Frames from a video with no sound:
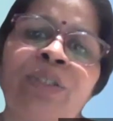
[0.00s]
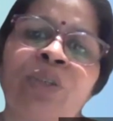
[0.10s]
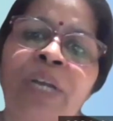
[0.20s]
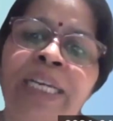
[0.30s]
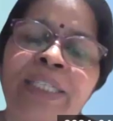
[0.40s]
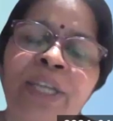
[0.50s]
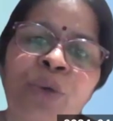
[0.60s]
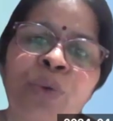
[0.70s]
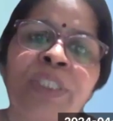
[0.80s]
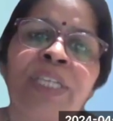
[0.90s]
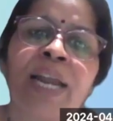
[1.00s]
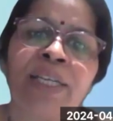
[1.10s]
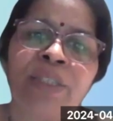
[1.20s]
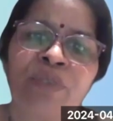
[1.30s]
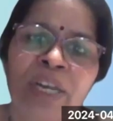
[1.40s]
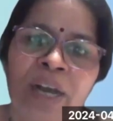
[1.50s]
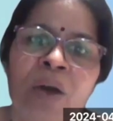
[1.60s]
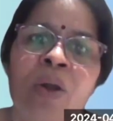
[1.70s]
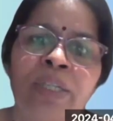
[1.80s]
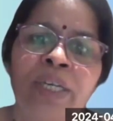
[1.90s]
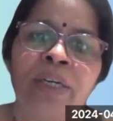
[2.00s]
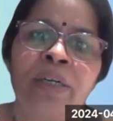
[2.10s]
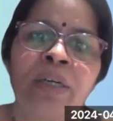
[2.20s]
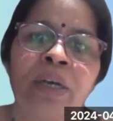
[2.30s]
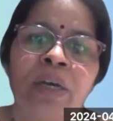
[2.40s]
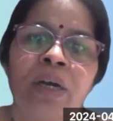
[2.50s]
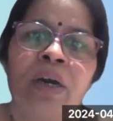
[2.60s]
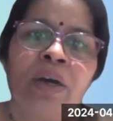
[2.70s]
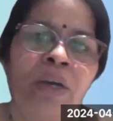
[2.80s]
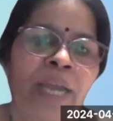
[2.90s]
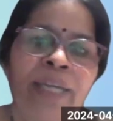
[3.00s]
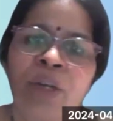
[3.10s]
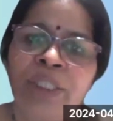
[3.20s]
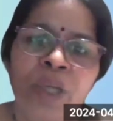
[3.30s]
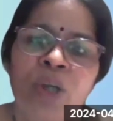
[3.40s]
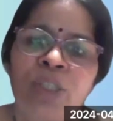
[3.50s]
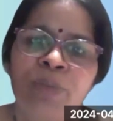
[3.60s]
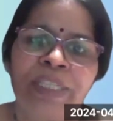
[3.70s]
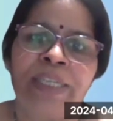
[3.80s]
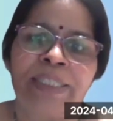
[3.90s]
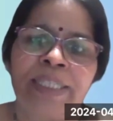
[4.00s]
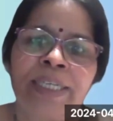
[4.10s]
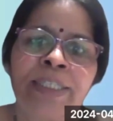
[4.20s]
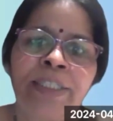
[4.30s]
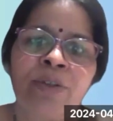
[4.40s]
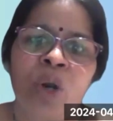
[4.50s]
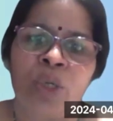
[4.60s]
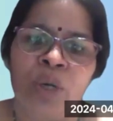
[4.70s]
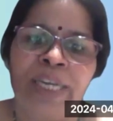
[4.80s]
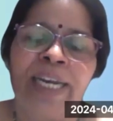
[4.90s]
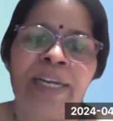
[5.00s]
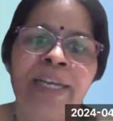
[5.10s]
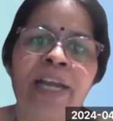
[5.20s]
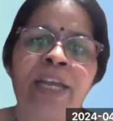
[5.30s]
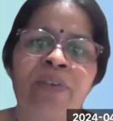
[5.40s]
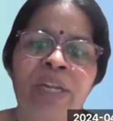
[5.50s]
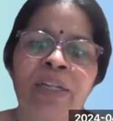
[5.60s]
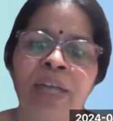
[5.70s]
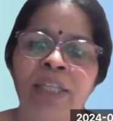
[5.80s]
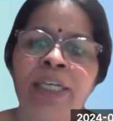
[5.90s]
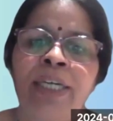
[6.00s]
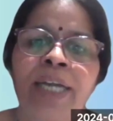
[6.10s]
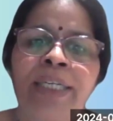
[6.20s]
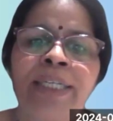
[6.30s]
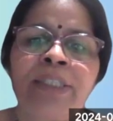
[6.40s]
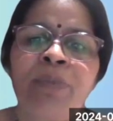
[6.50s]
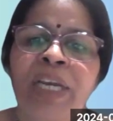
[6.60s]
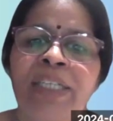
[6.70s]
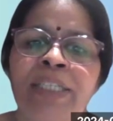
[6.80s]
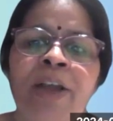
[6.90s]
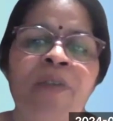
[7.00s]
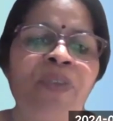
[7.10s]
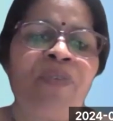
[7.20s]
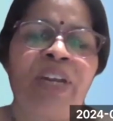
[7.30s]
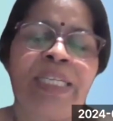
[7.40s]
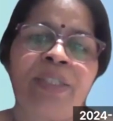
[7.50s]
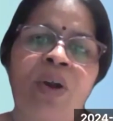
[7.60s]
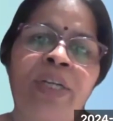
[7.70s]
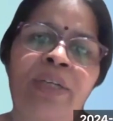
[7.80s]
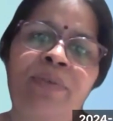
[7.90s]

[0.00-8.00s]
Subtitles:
So it is a huge challenge for all the across the hospitals. It is not only in India, even the other countries, because if it is not